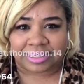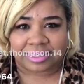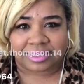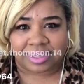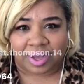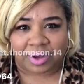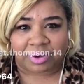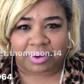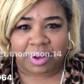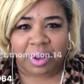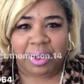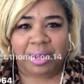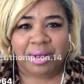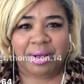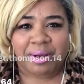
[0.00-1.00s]
So
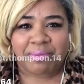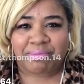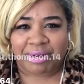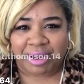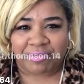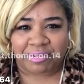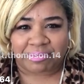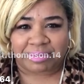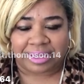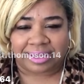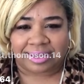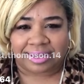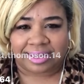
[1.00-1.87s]
pray for me.